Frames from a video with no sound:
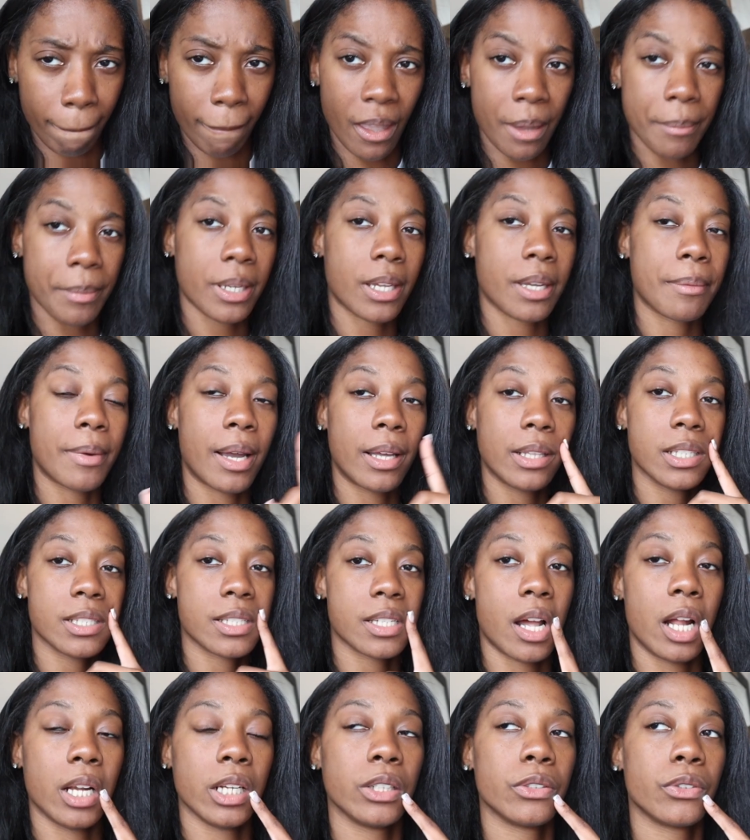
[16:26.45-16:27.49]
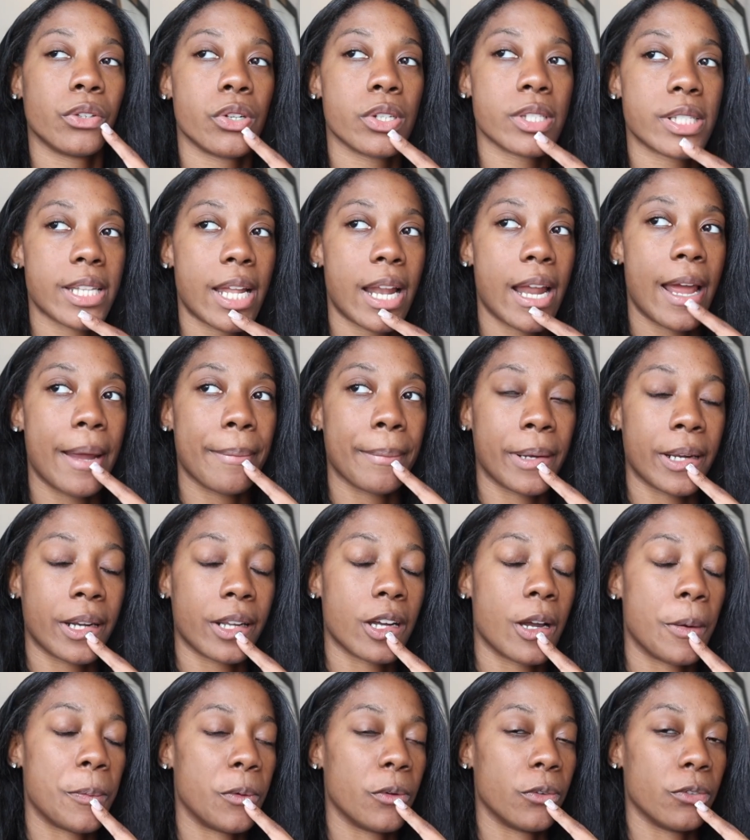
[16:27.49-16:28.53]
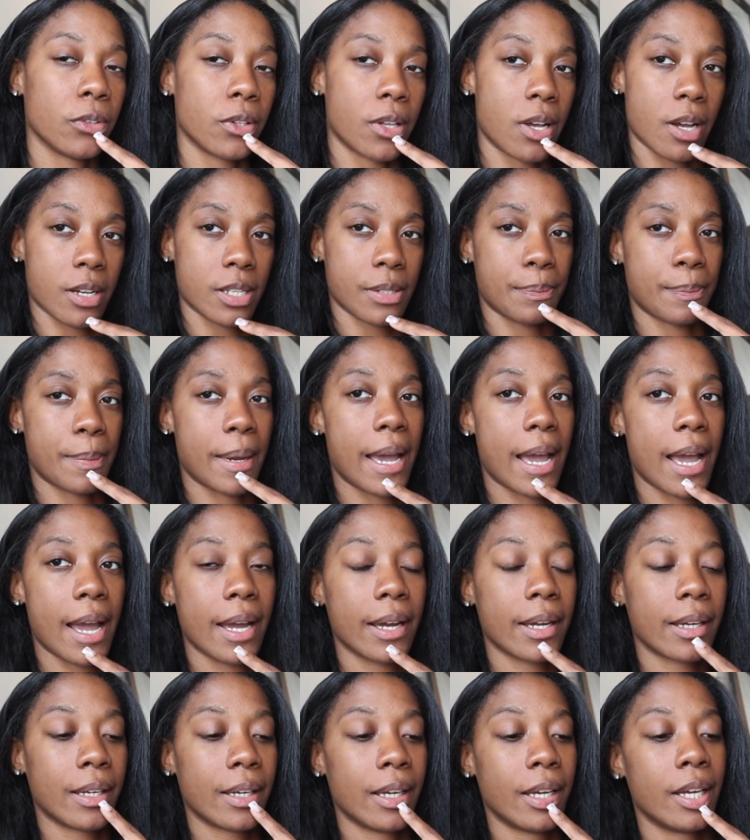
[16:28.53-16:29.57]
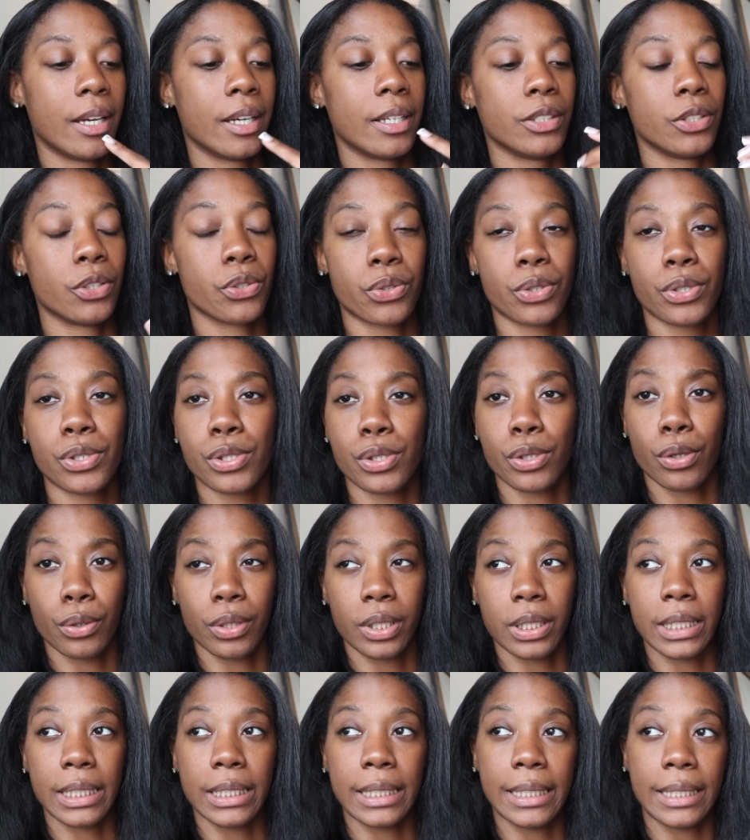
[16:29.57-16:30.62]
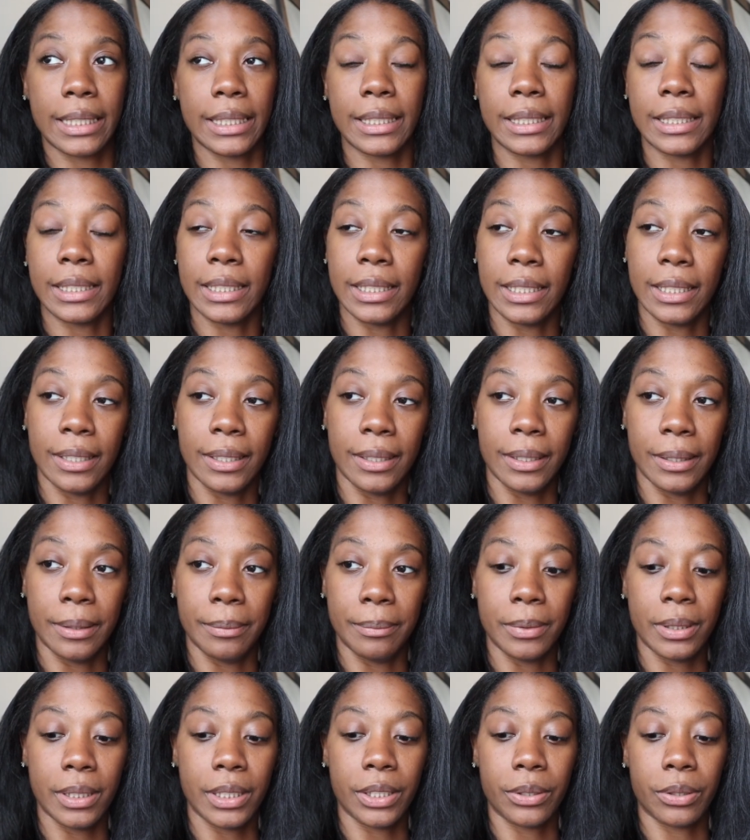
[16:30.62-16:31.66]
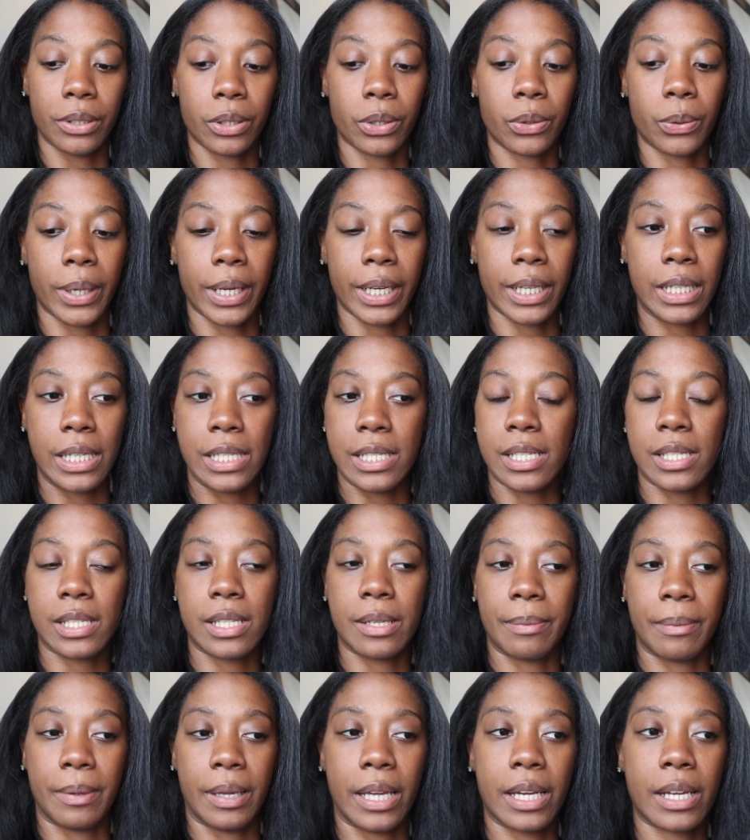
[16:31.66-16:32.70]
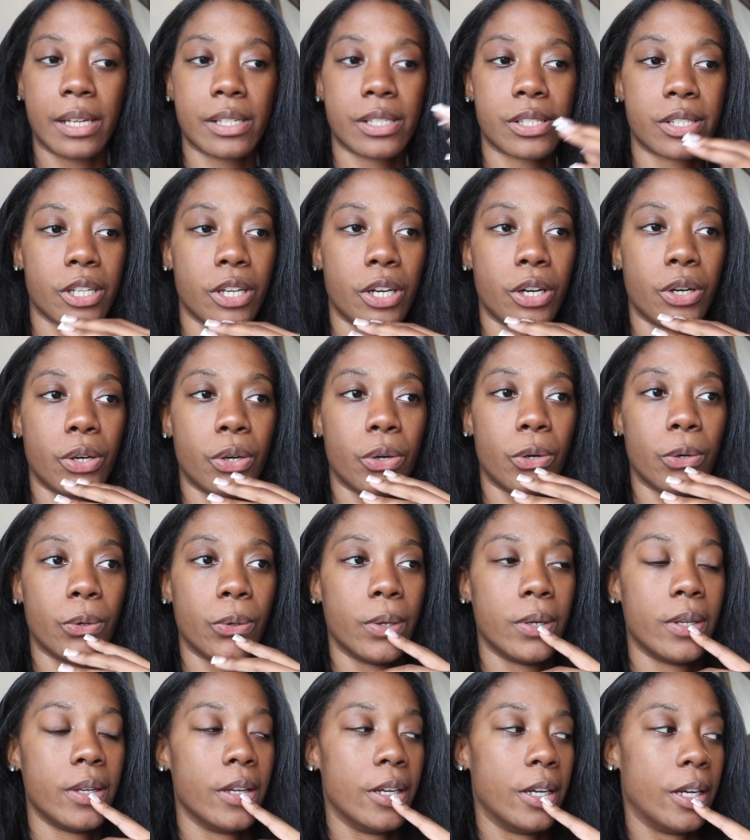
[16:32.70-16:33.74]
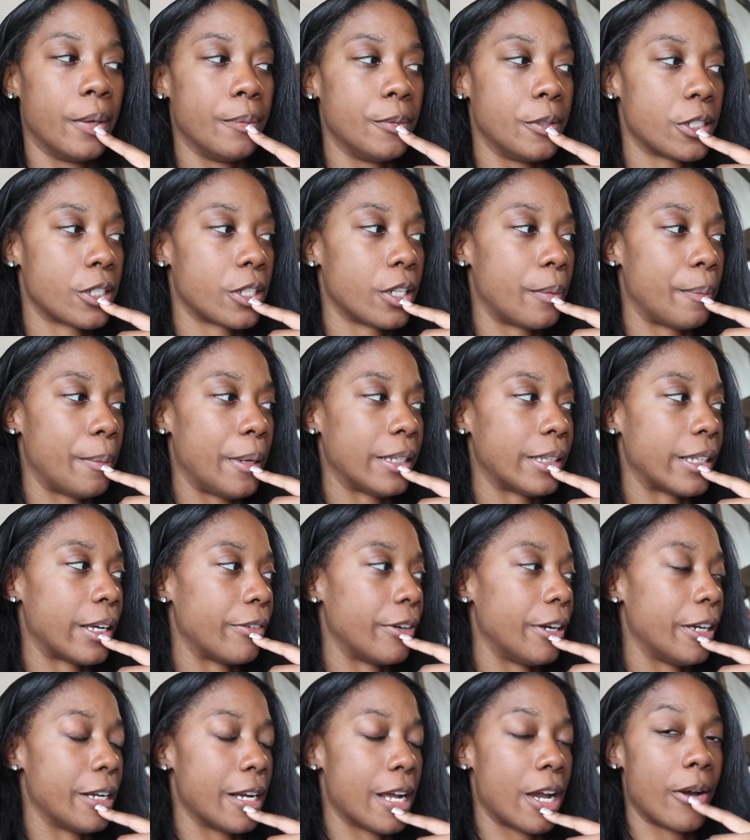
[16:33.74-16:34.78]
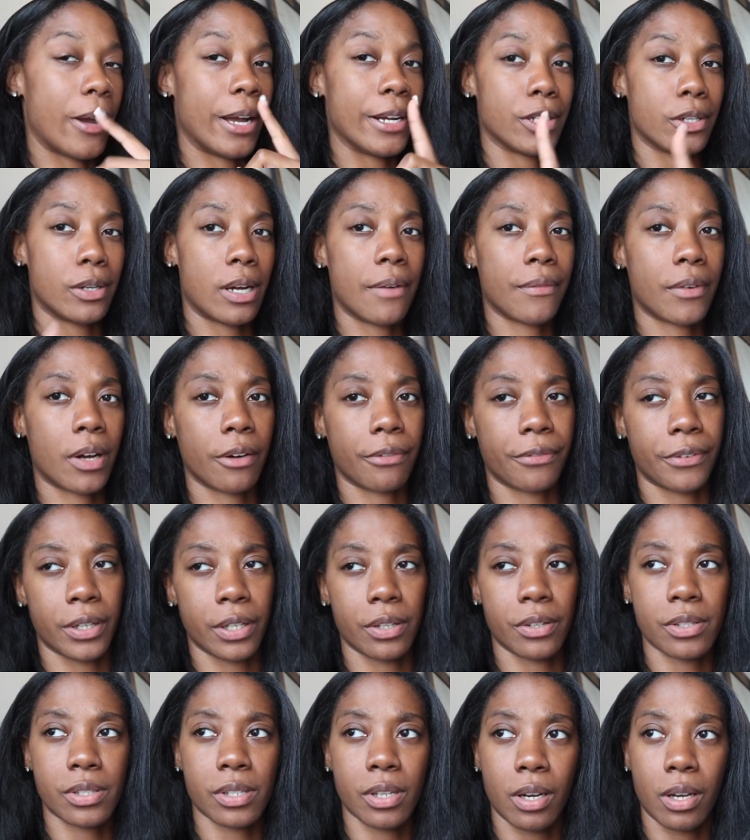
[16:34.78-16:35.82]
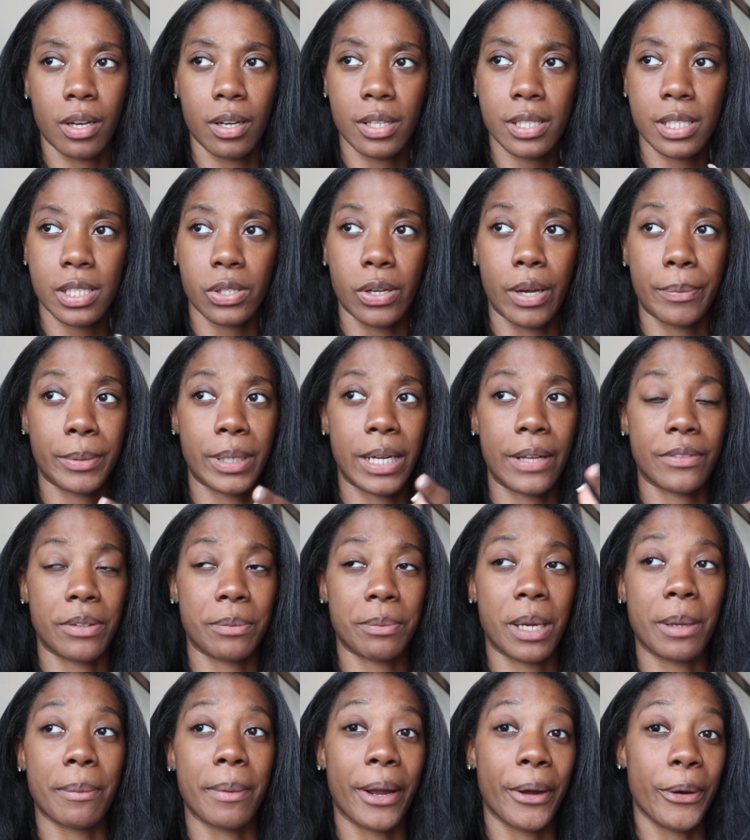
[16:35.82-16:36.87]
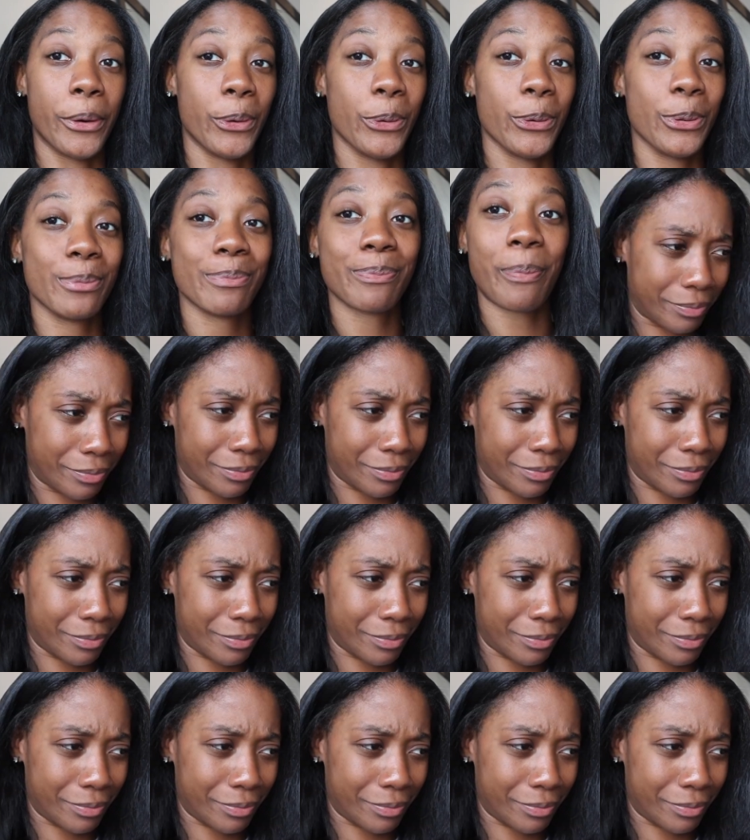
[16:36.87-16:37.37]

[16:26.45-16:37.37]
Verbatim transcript: I'm making my lasagna rolls that I made a couple of vlogs back. Those are so good um, and they were quite easy to make. So I'm just going to make that right now. I don't have Alfredo sauce, so I'm going to have to make my own.